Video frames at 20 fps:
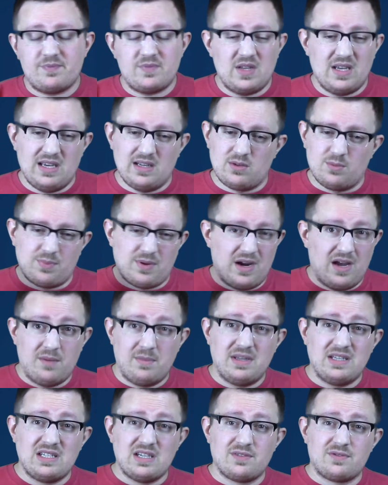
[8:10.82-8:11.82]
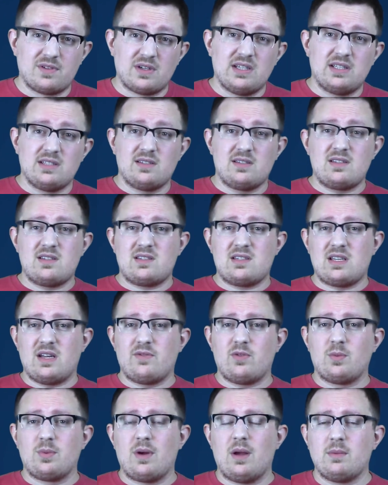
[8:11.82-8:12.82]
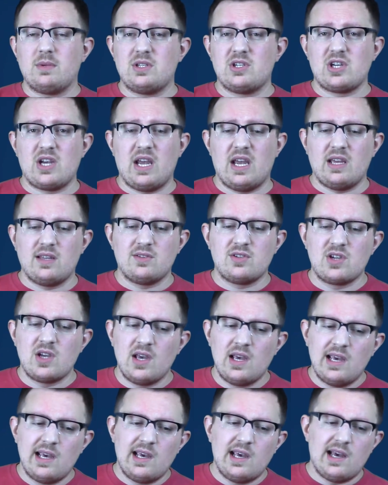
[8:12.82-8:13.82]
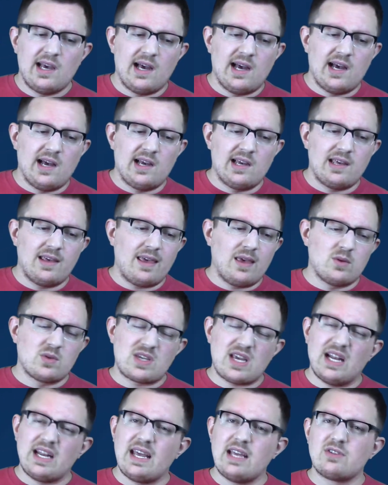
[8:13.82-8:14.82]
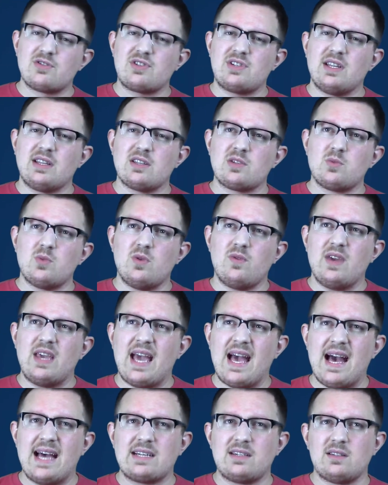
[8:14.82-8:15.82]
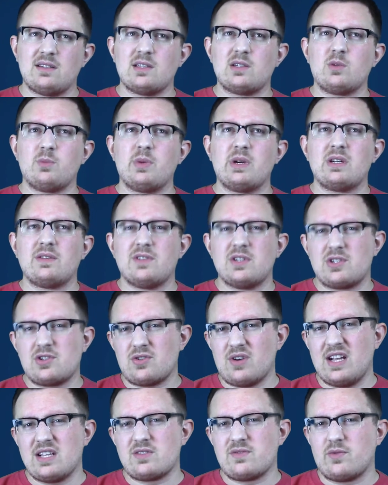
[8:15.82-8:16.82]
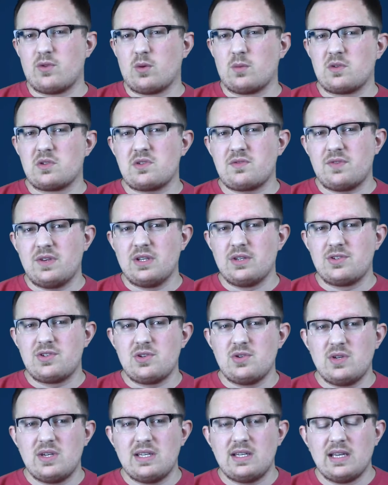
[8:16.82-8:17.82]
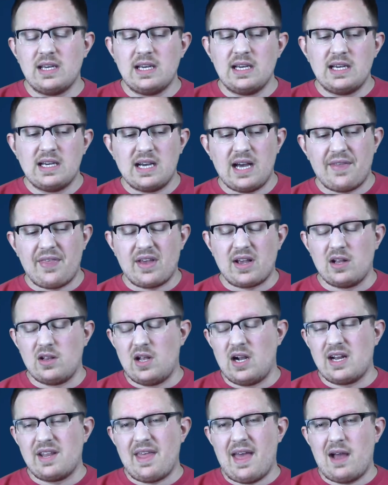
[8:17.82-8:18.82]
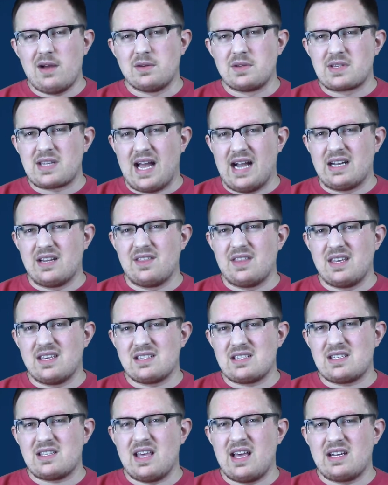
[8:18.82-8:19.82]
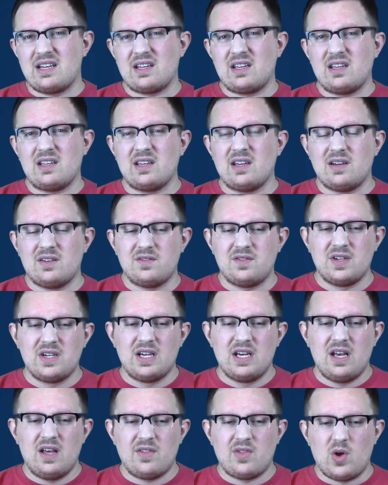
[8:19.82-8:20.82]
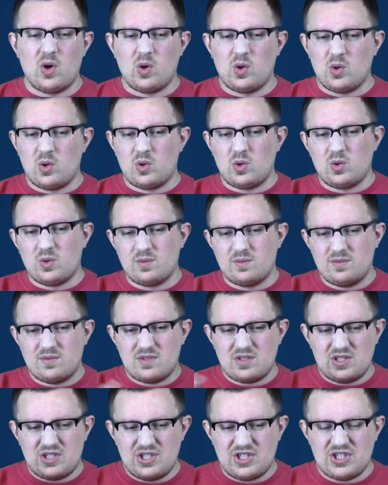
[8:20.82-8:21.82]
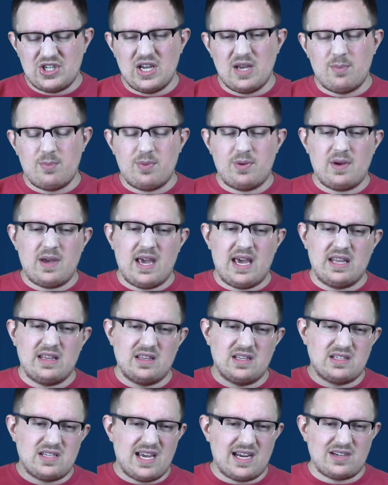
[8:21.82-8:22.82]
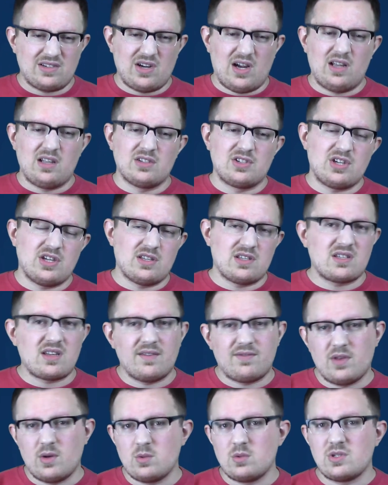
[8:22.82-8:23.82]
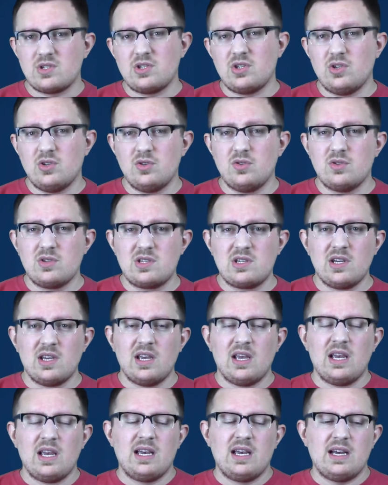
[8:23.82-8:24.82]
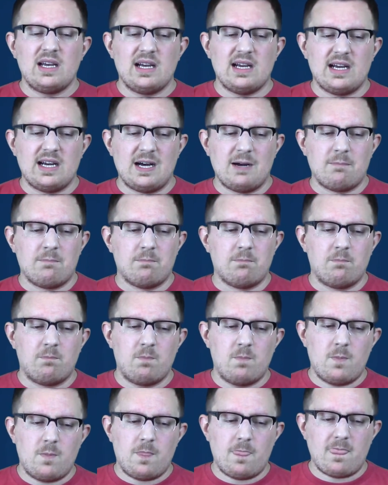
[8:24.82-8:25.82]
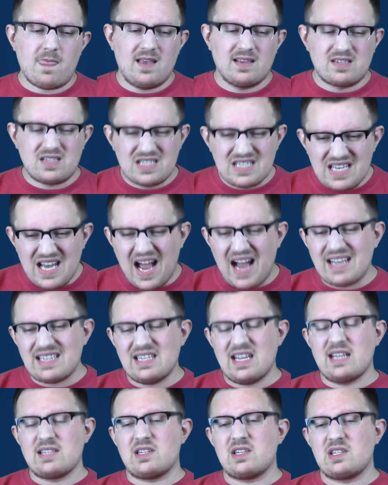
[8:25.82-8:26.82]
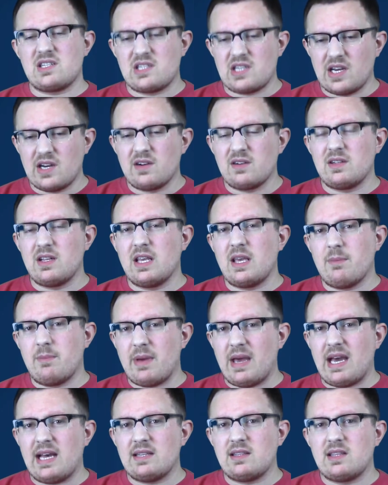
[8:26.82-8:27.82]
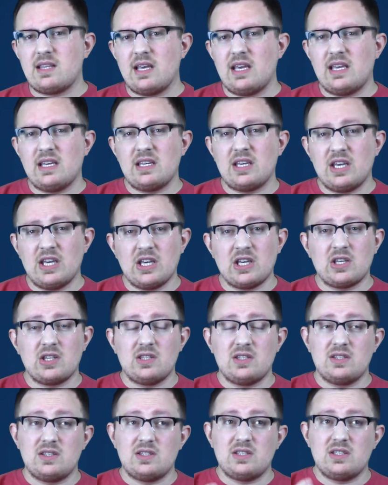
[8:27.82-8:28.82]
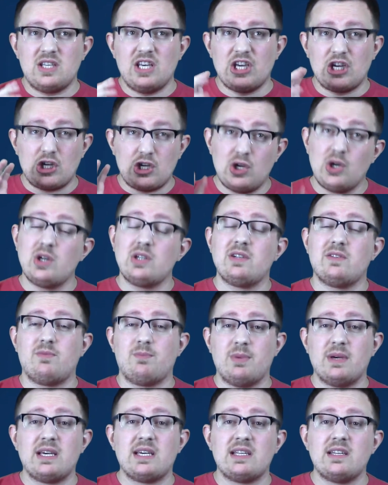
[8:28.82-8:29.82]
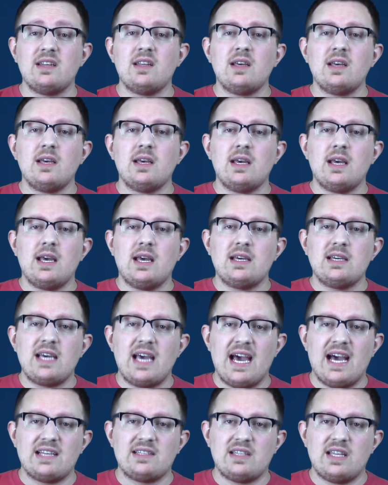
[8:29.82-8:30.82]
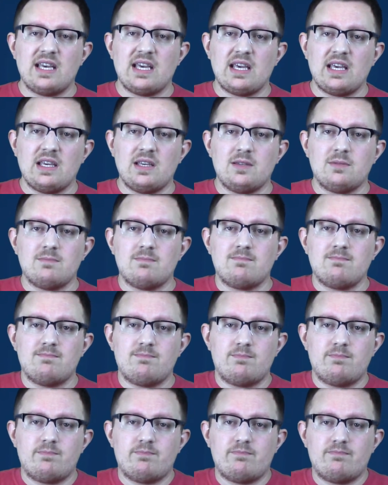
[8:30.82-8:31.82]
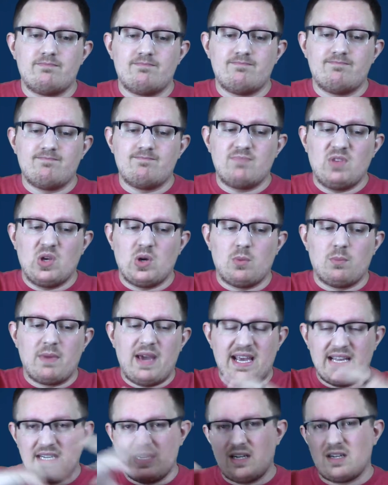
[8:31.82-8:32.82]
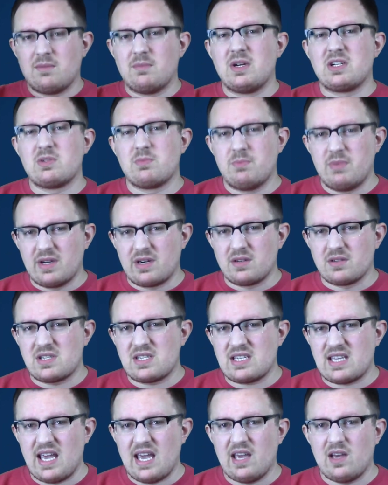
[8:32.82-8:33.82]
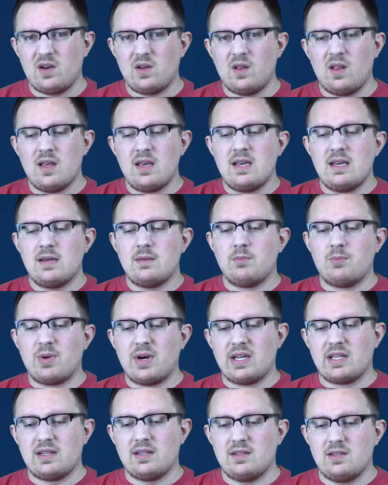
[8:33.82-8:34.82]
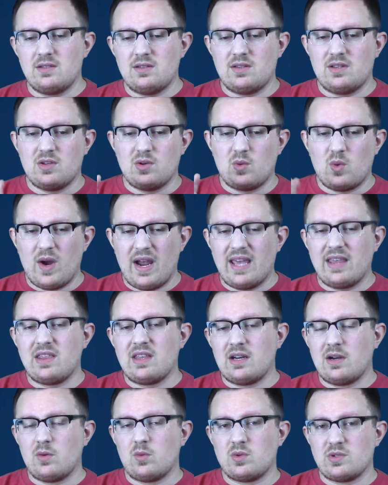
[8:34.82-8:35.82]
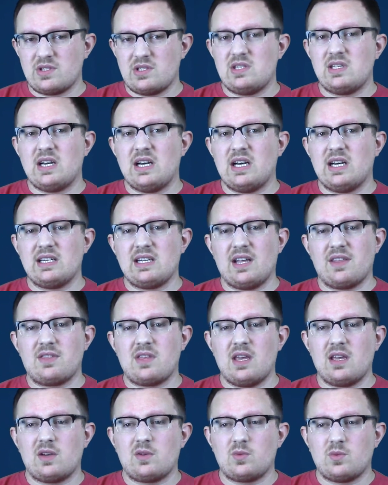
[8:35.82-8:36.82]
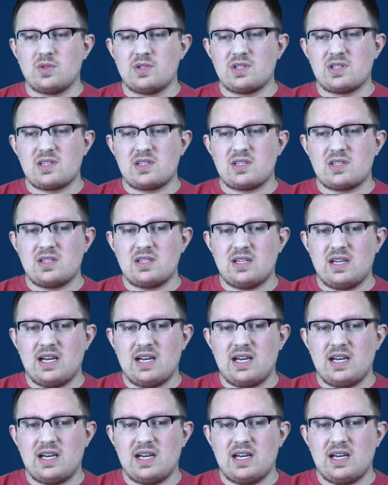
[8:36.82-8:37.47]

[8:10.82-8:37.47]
it'll probably be different. Stuff will probably change. It was kind of interesting. This movie had a little bit of a Transformers feel to it. I think a lot of that was kind of the aesthetic of the whole ship and the technology and stuff that was used. That's not necessarily a bad thing. It could have been had they, you know, made it on a much bigger scale. But the way that it was done, I think, was